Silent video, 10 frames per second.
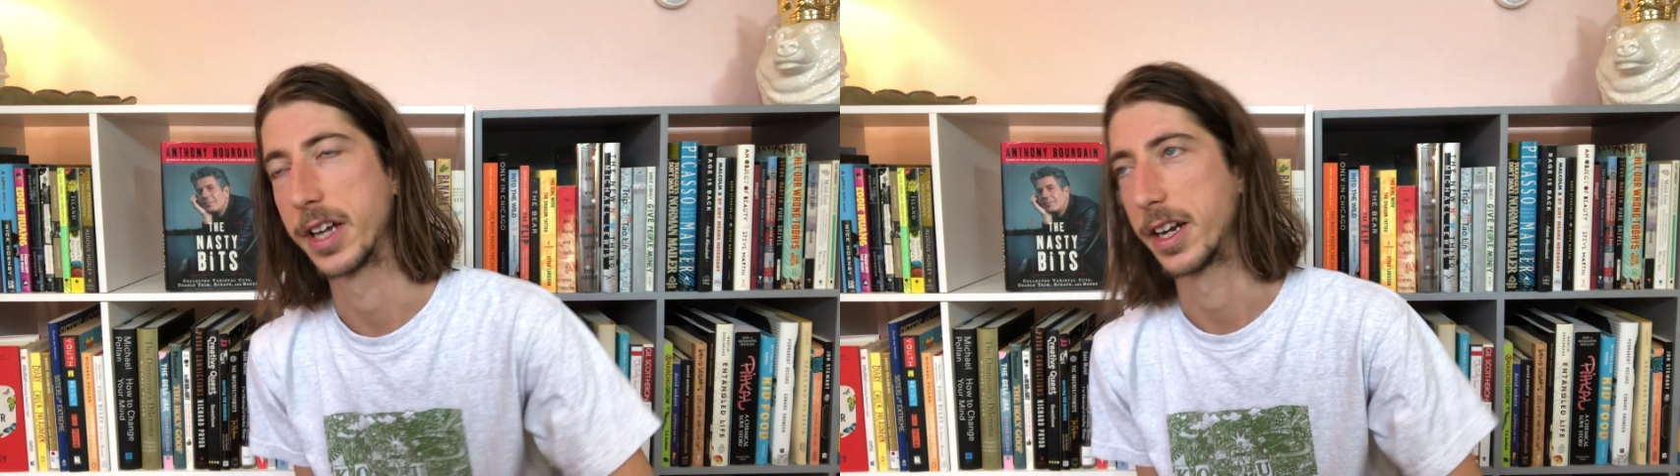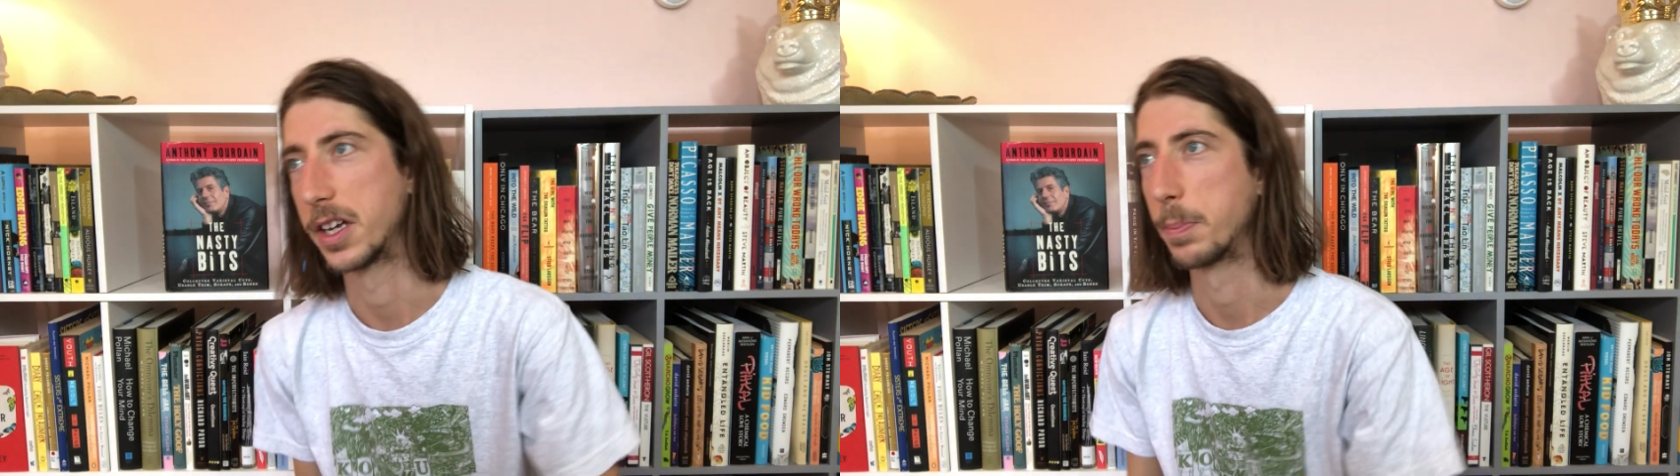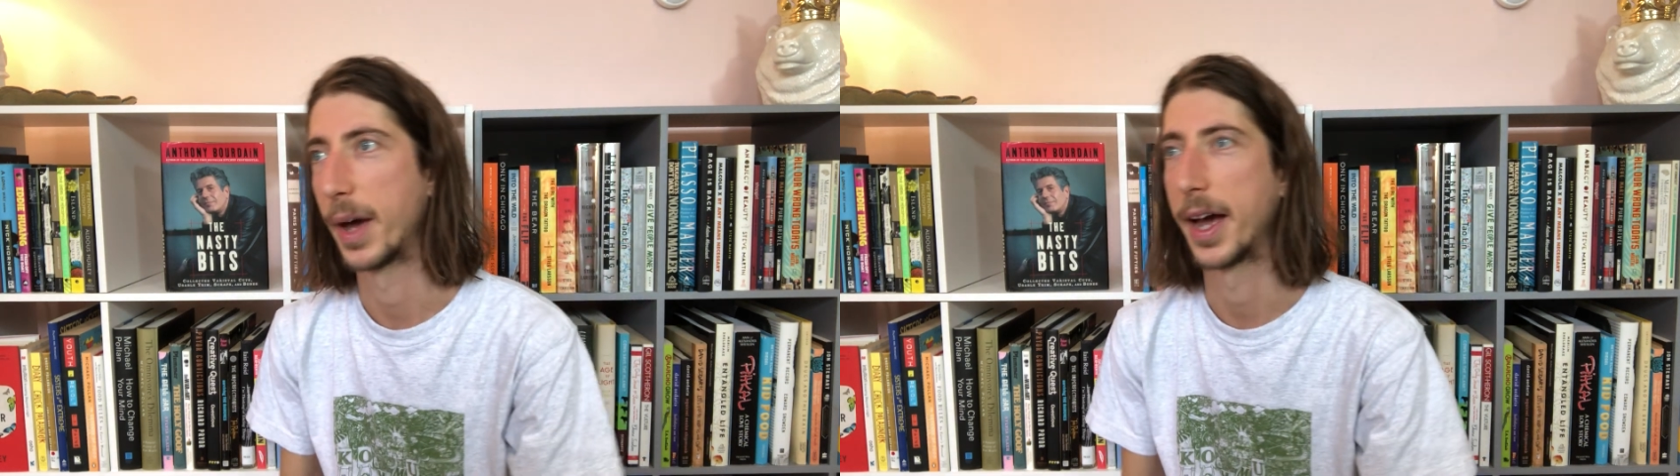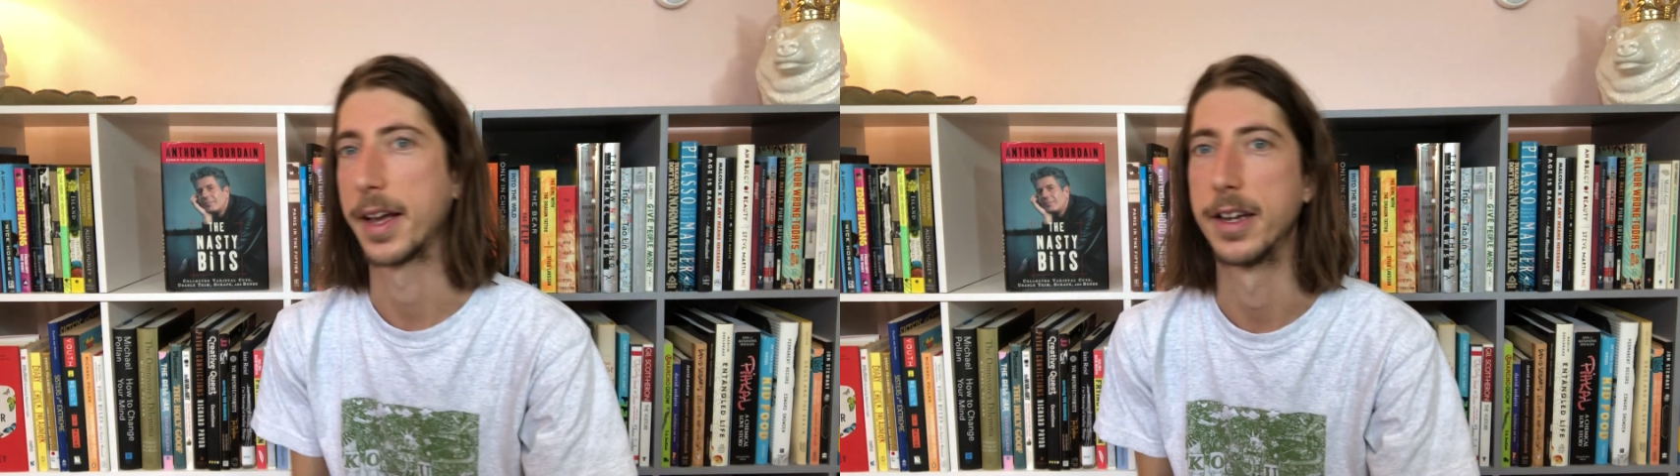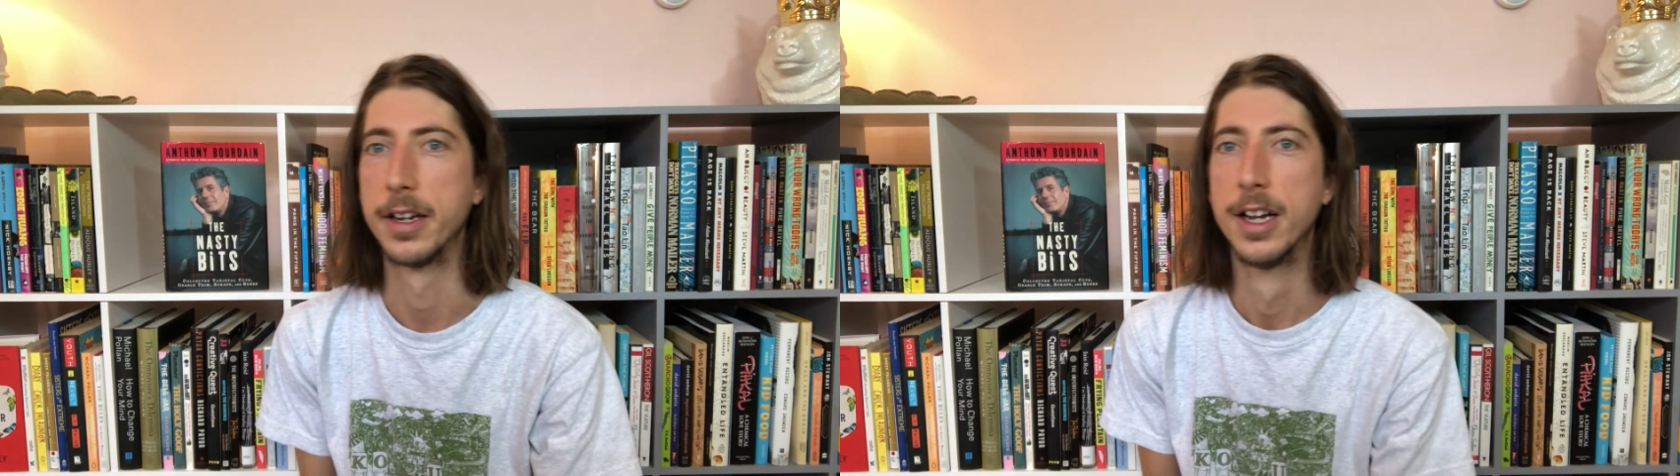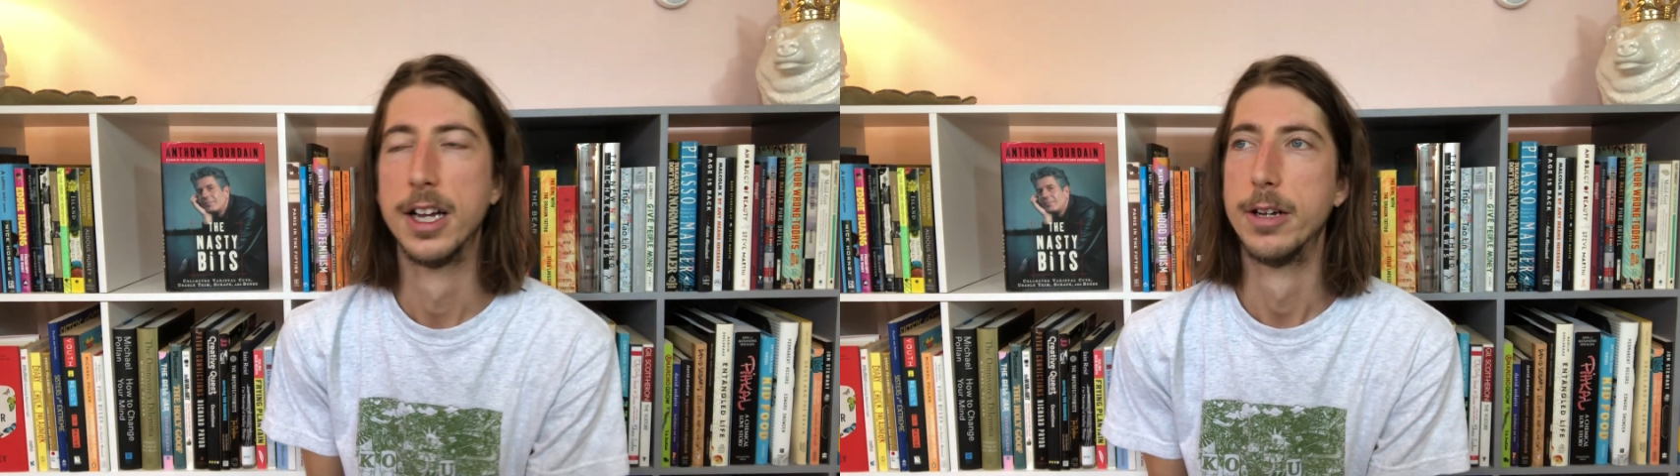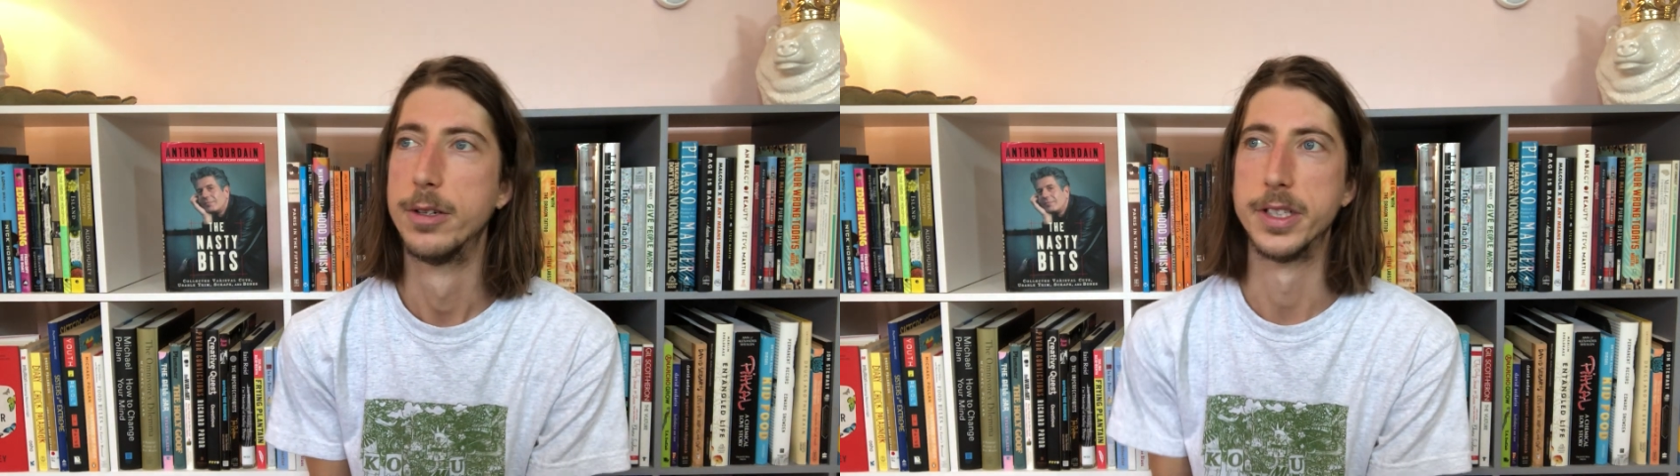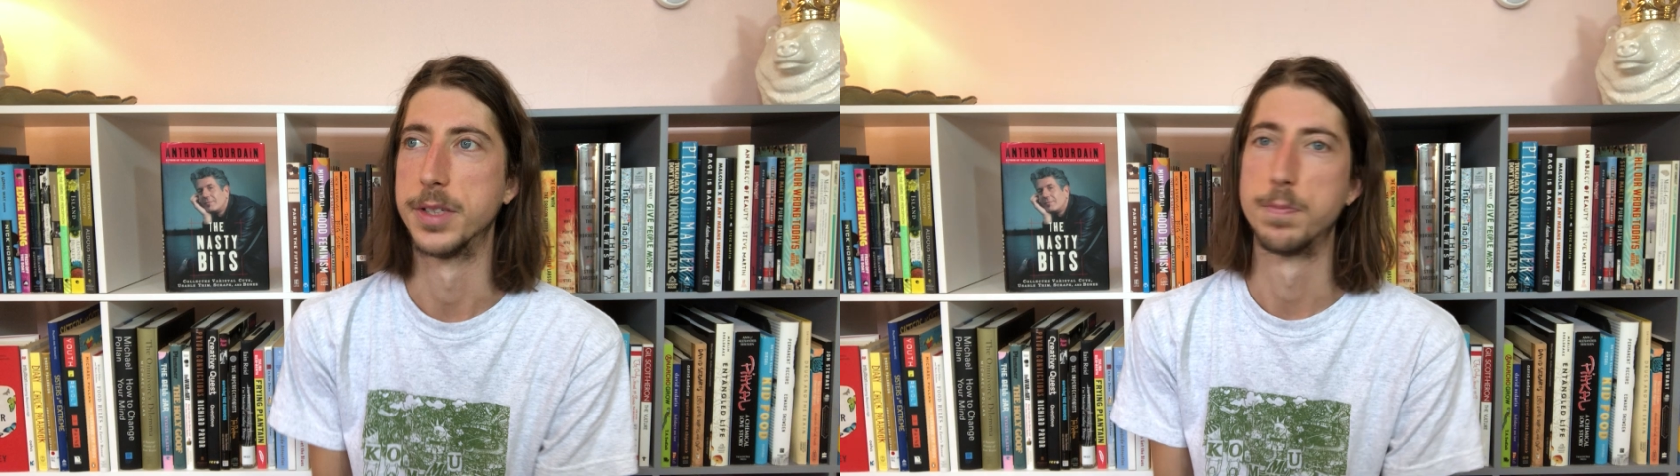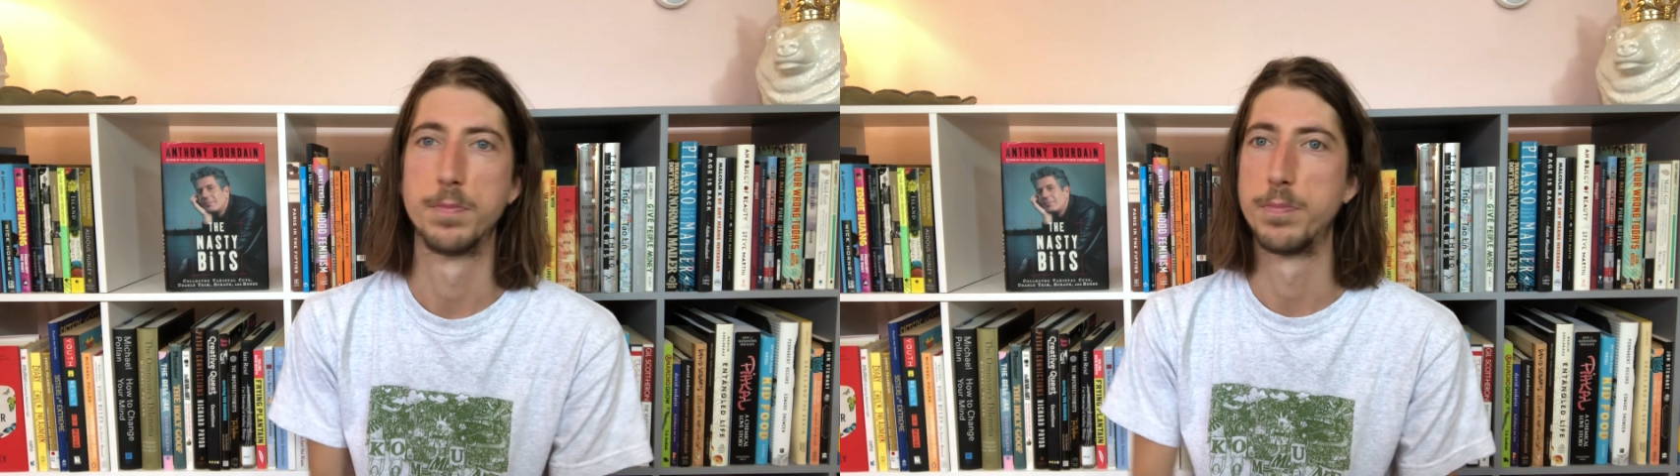kind of kick back, and this is